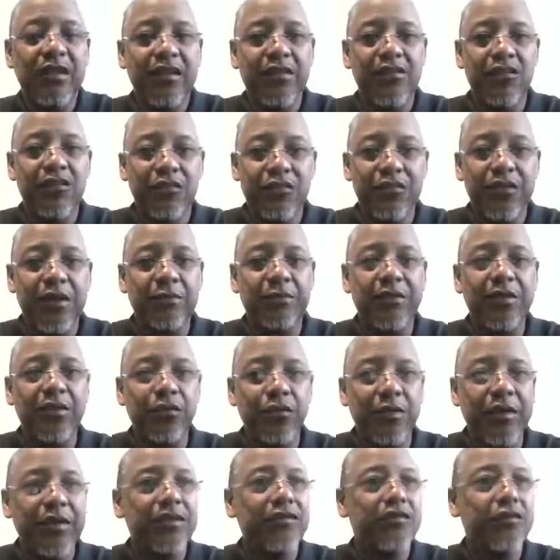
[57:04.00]
care of family
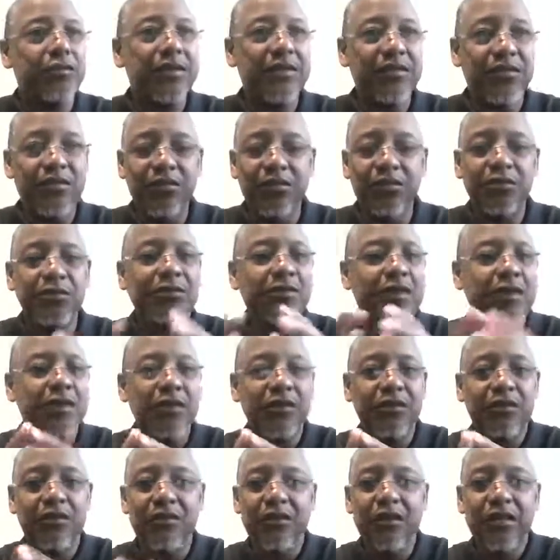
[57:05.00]
arrangements, do
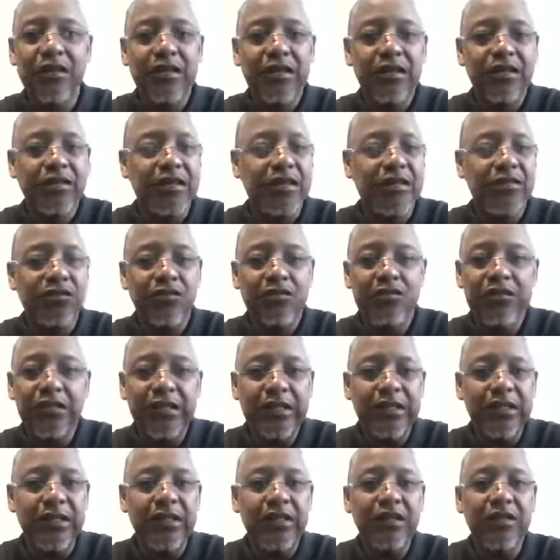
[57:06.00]
things that you
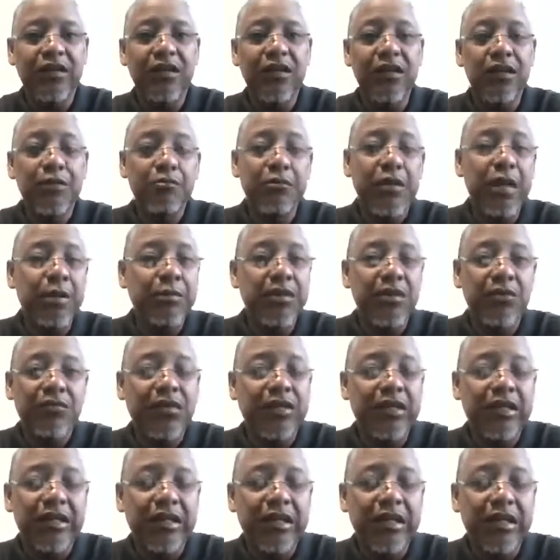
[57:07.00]
need, maybe
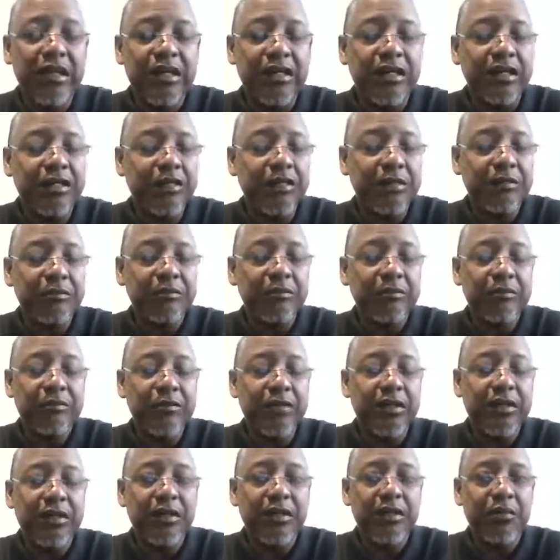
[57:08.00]
even
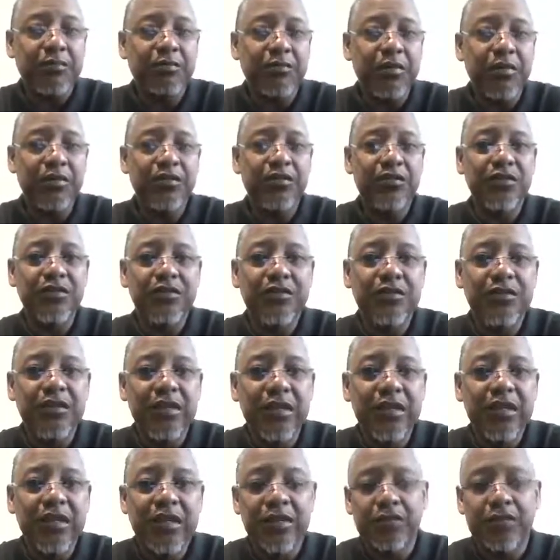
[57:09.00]
purchase
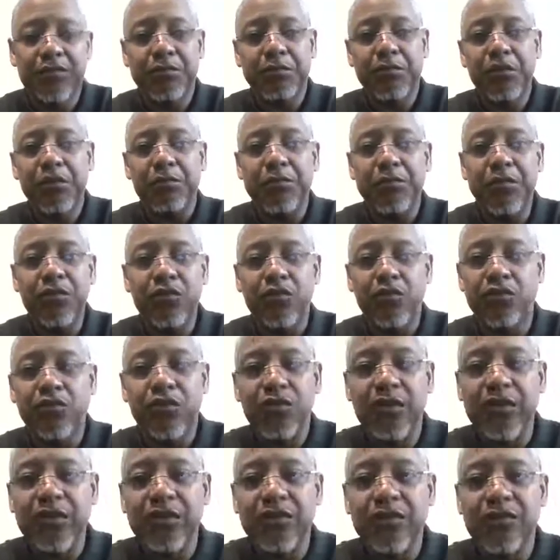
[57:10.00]
experimental
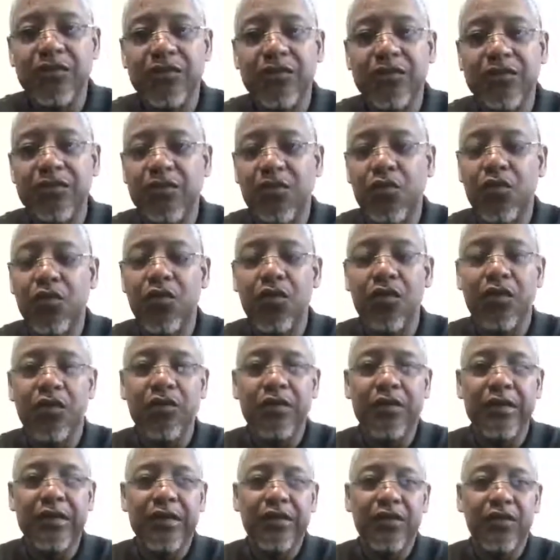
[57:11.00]
drugs
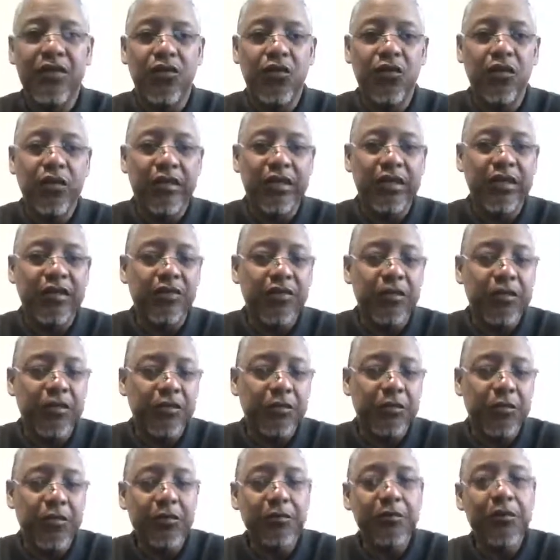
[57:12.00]
or get
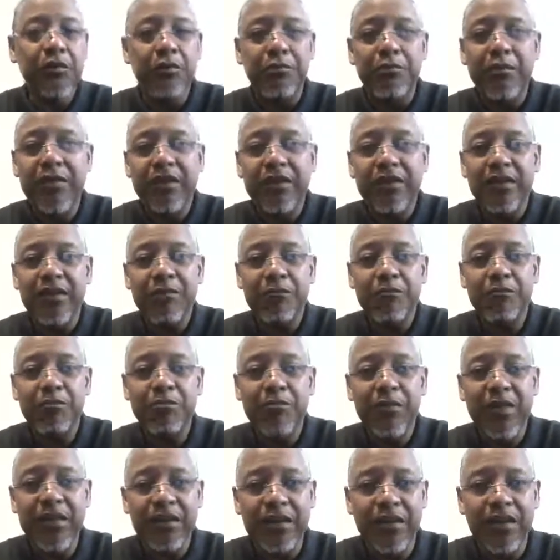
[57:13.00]
experimental
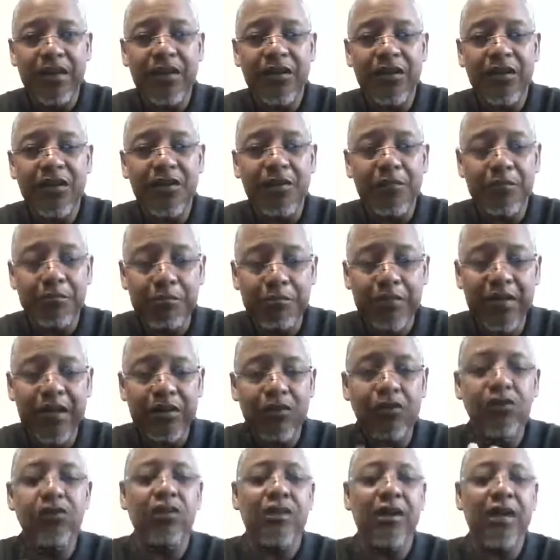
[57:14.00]

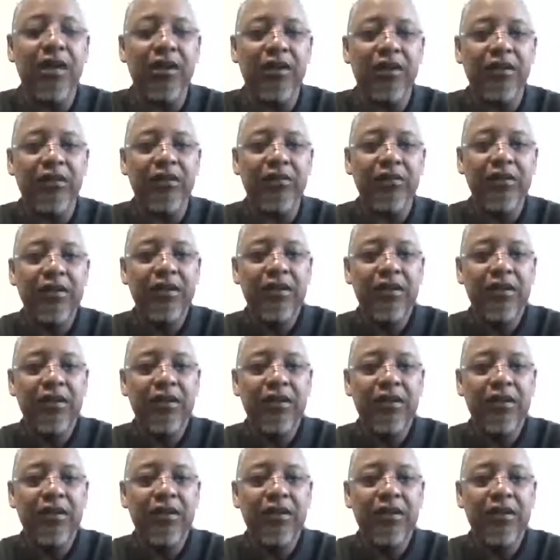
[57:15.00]
medical care